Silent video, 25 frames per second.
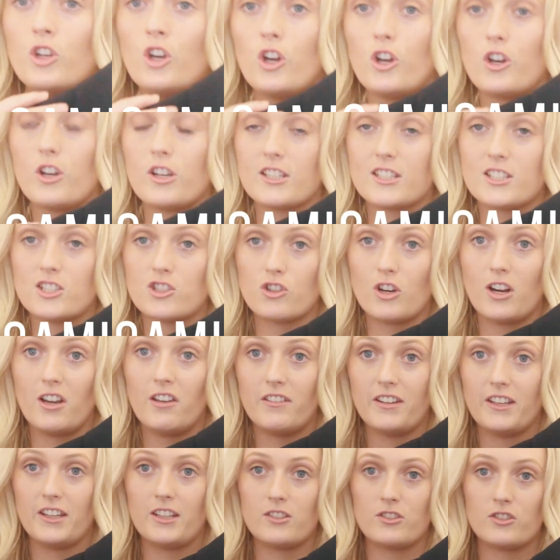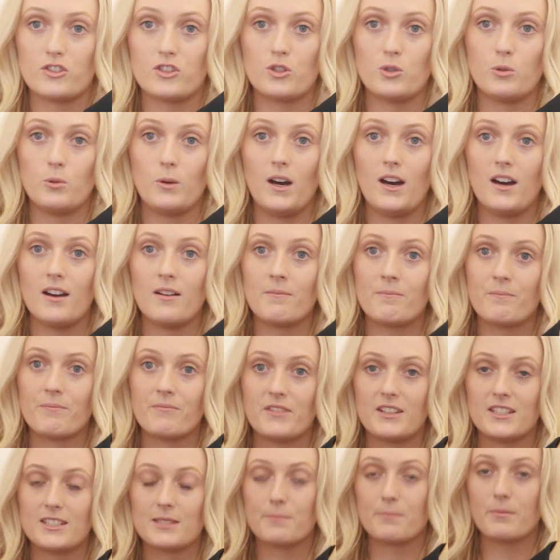her Australian tour.
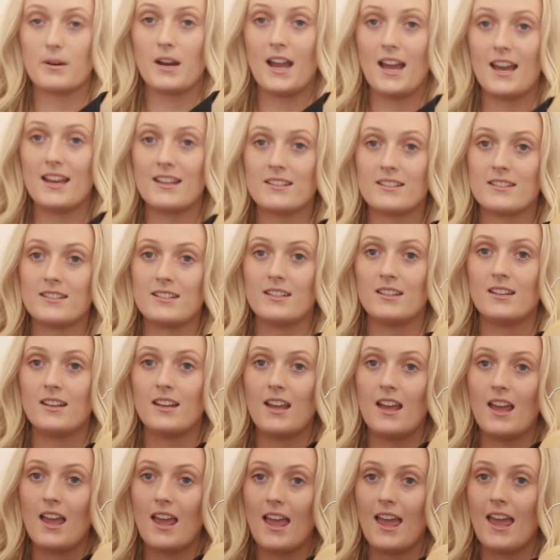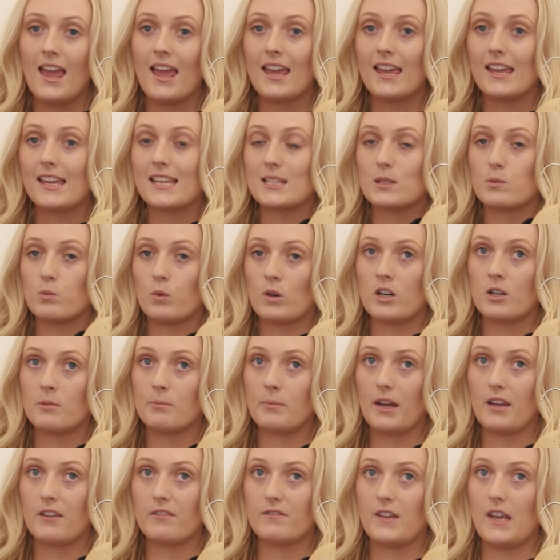This brand is one of
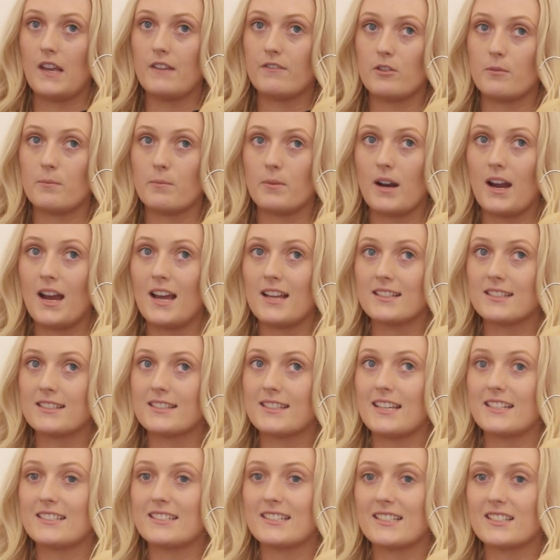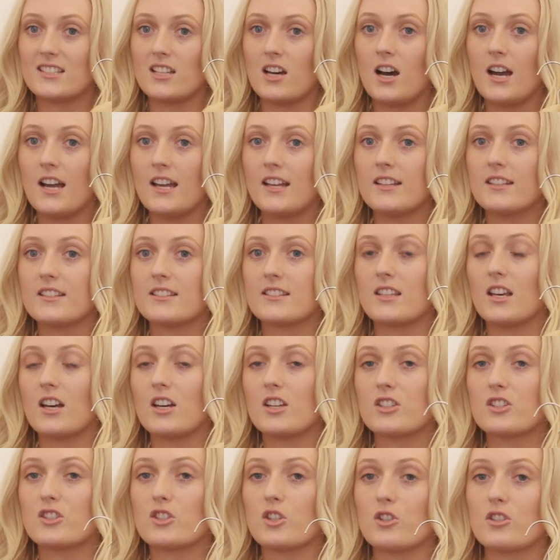my favorite brands. Their designs
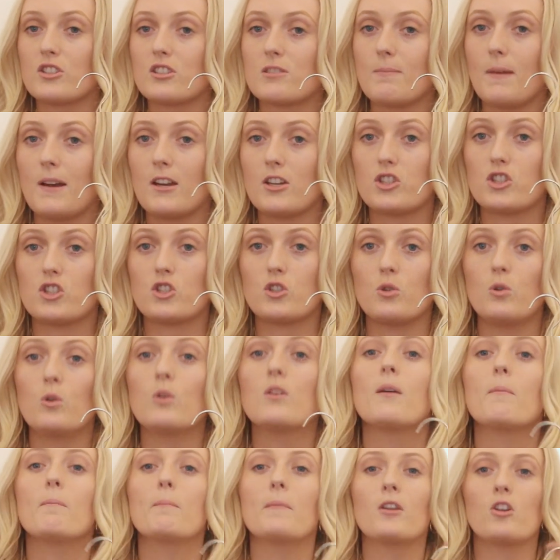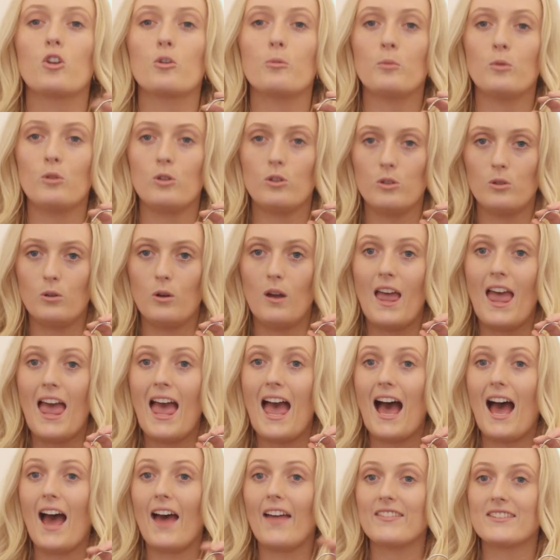are so special, minimal,
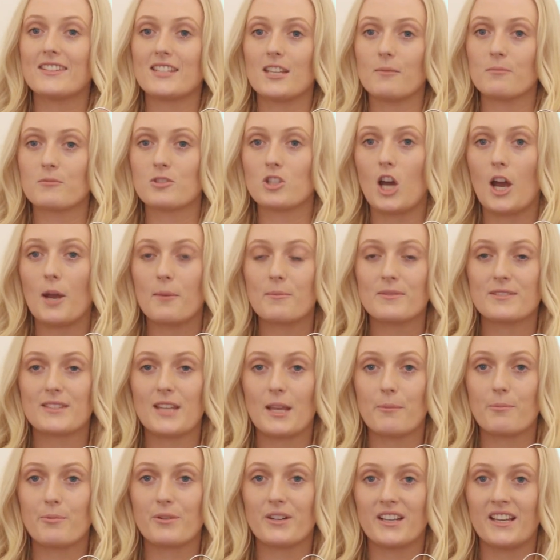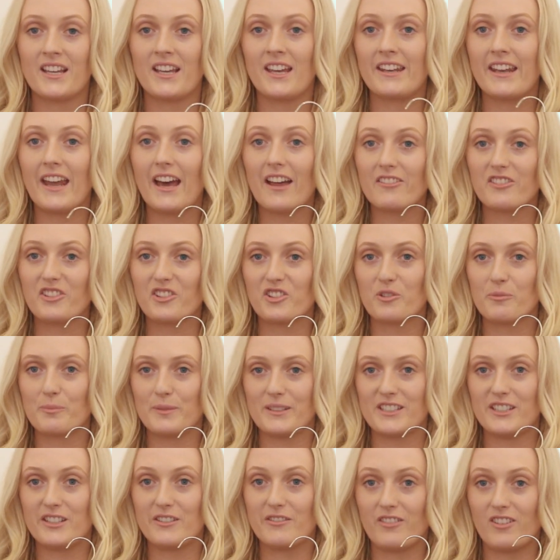and sometimes they bring in a little
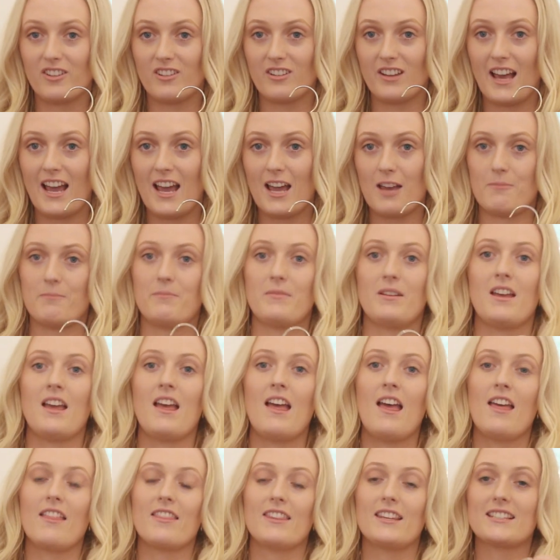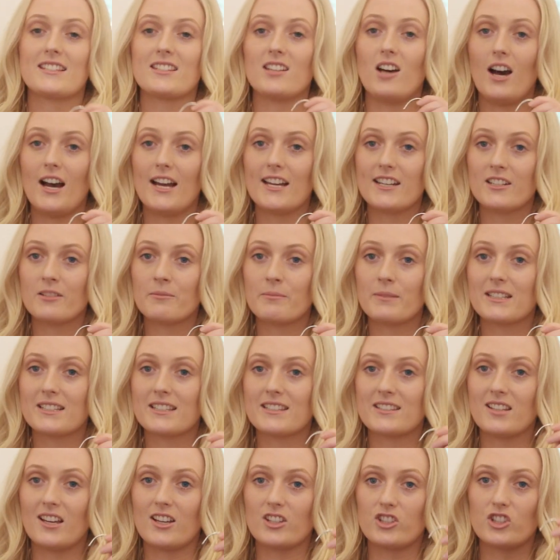bit of glam. This item
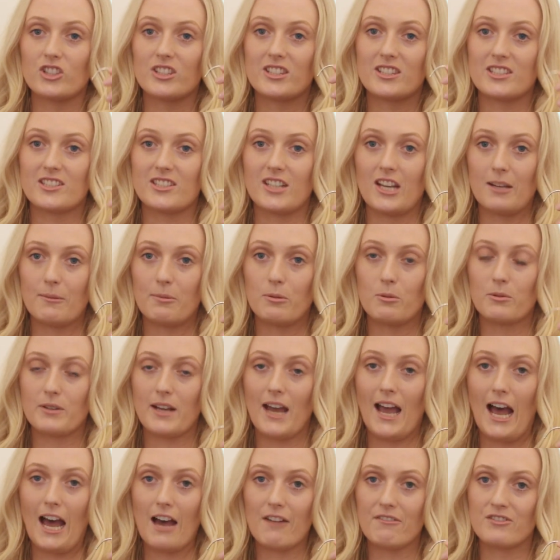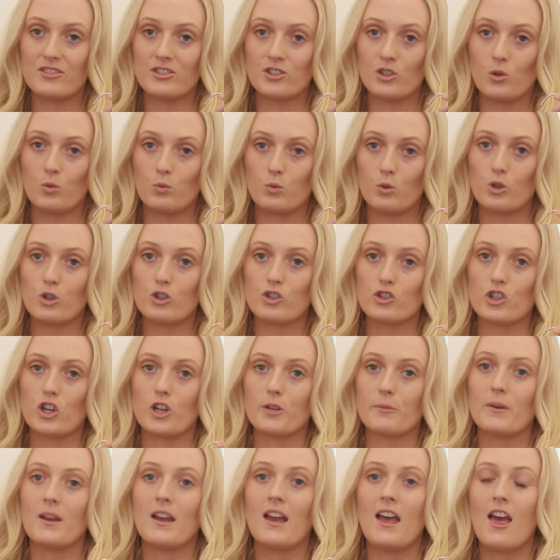is such a staple to have in your
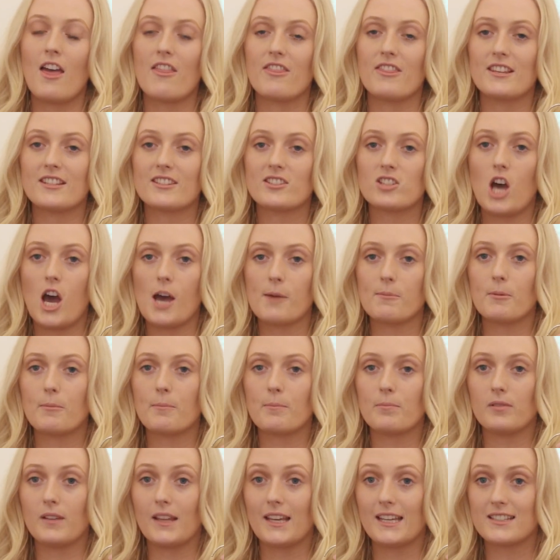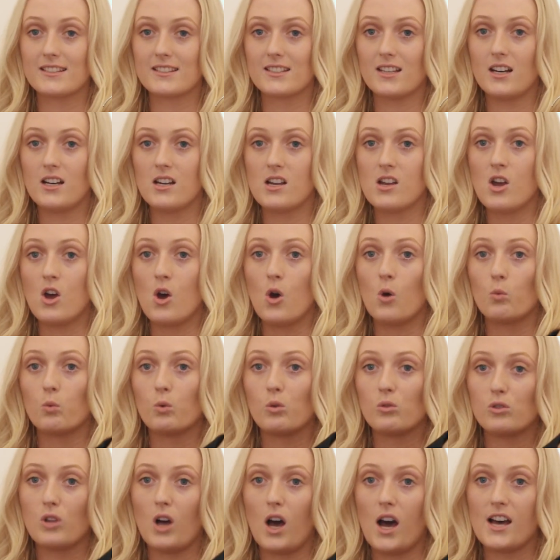wardrobe. This type of blazer
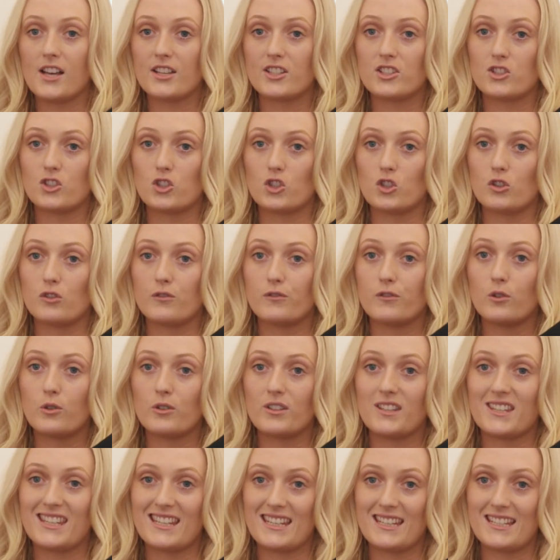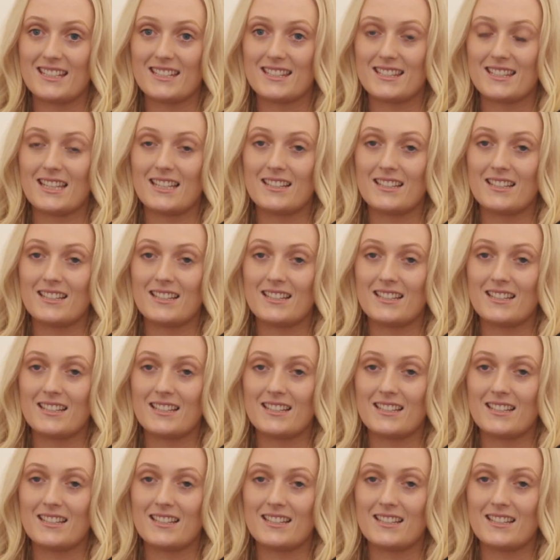will last you for years